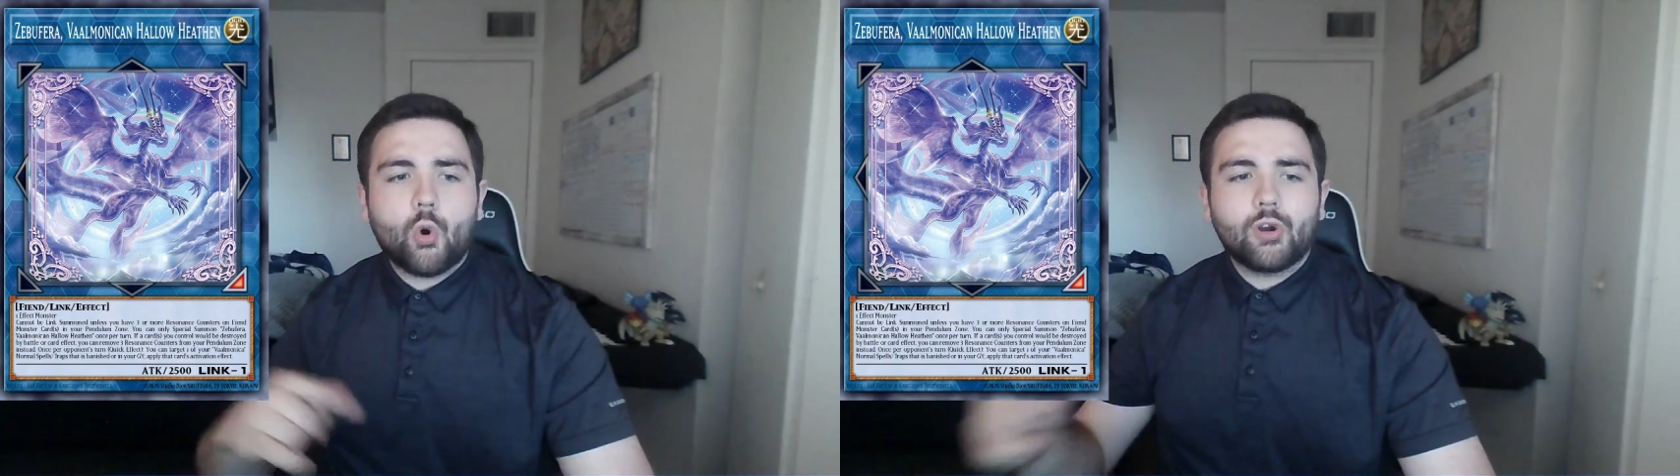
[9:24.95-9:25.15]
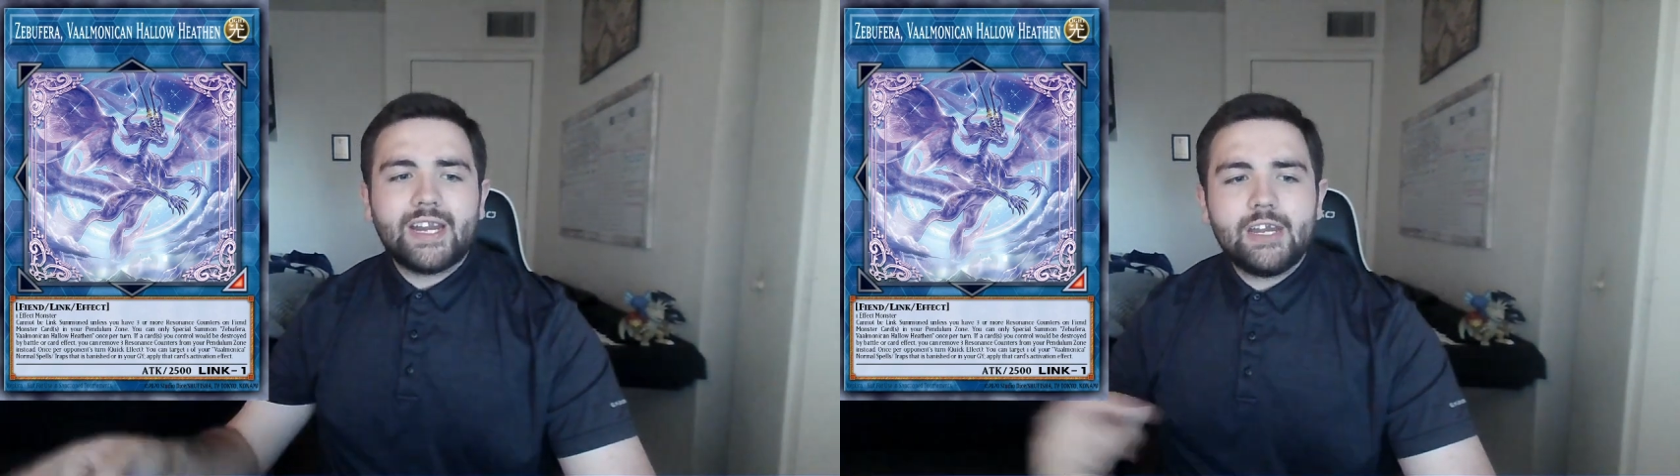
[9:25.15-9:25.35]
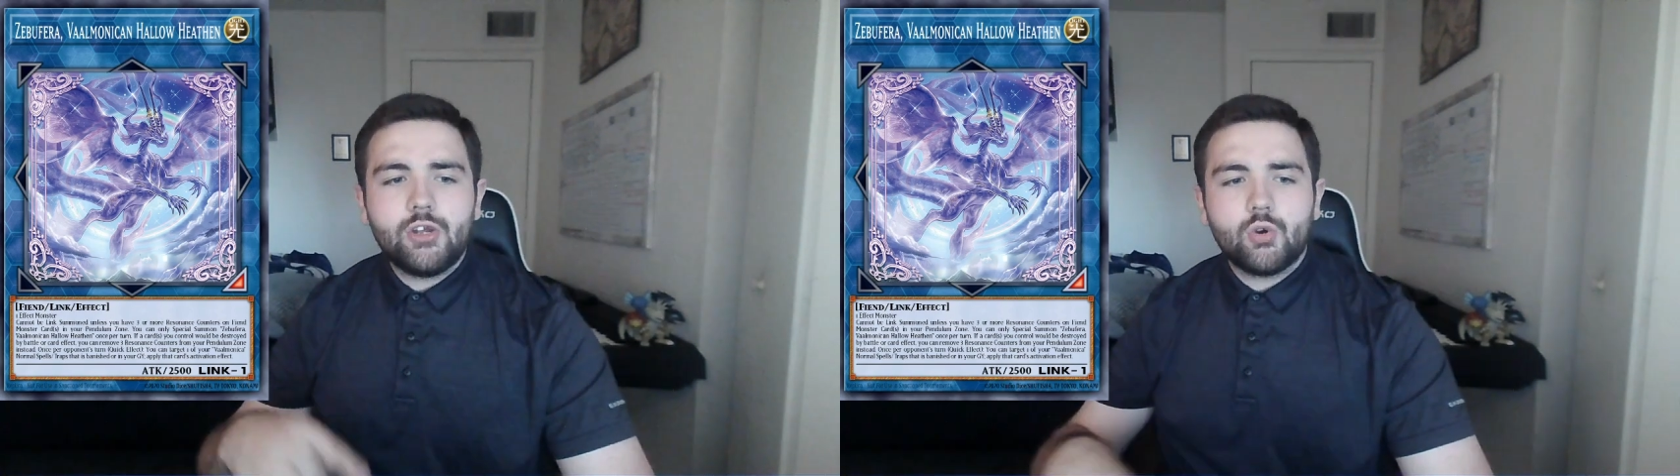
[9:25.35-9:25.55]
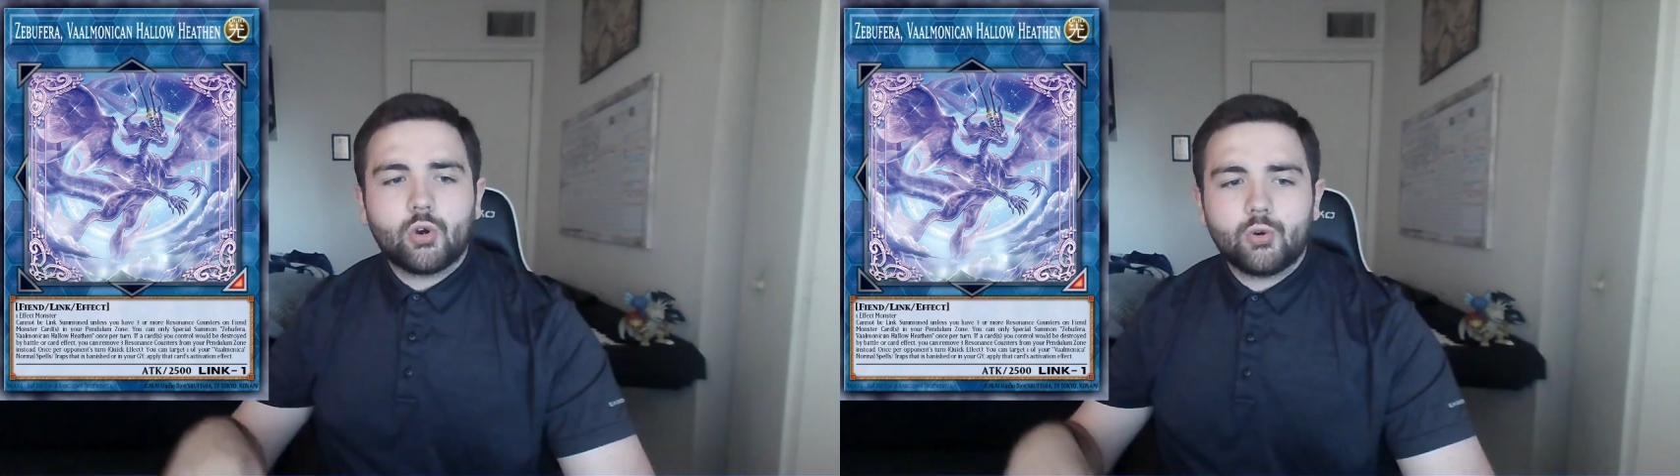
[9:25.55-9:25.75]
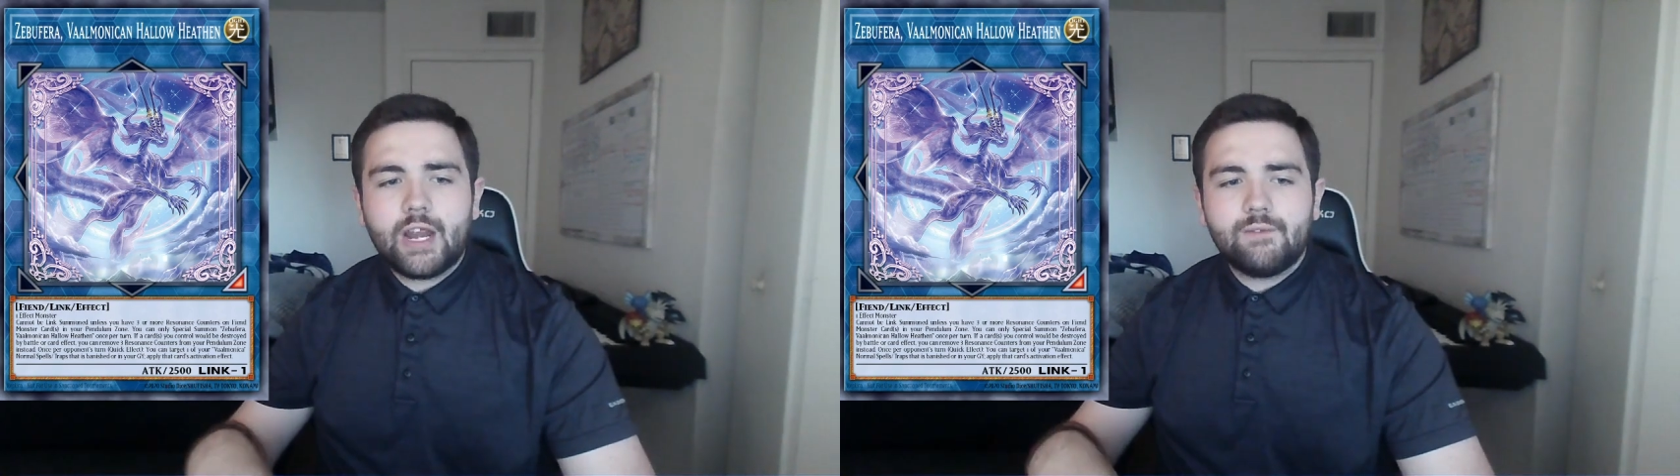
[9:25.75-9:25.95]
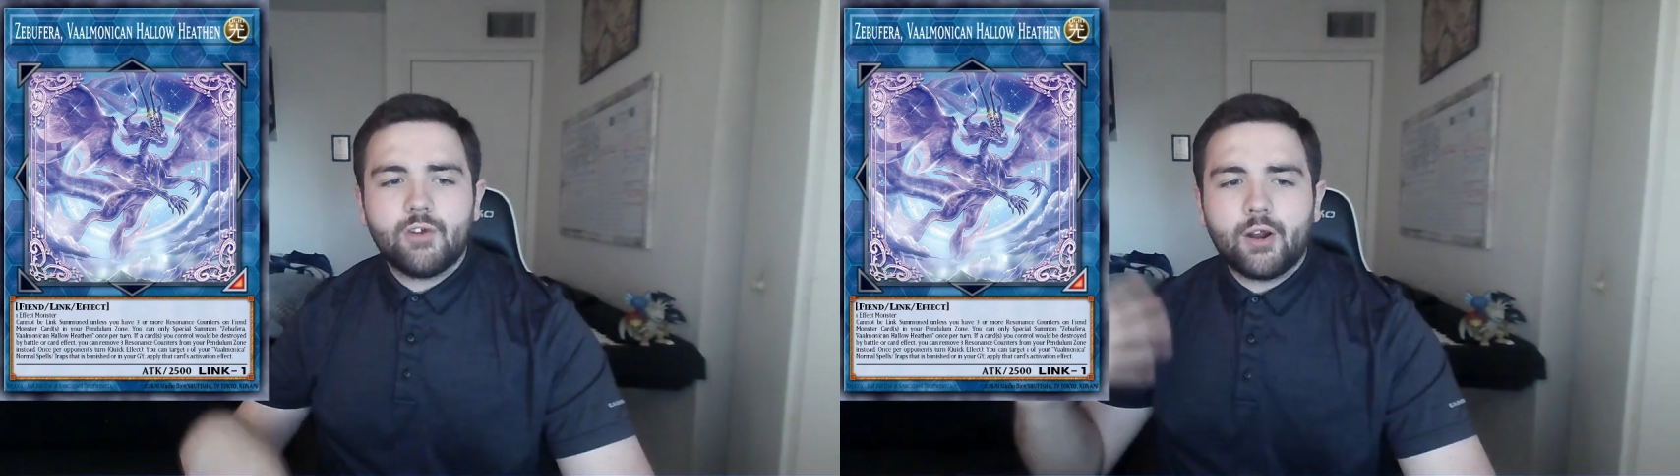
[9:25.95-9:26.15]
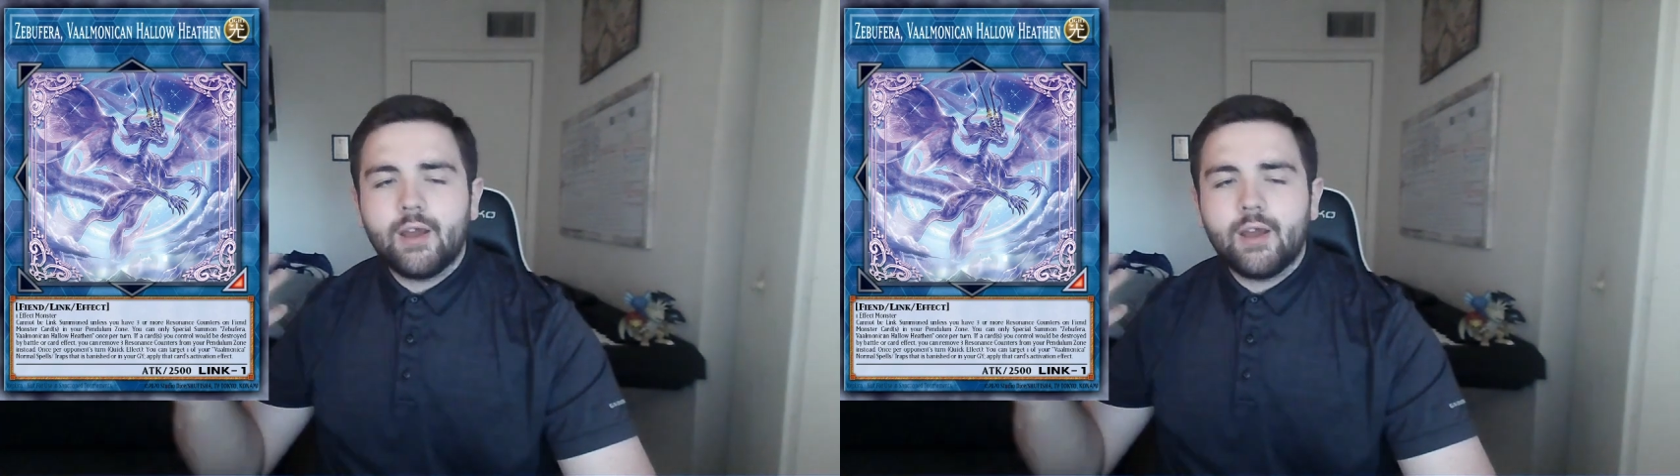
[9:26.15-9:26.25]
or in your graveyard.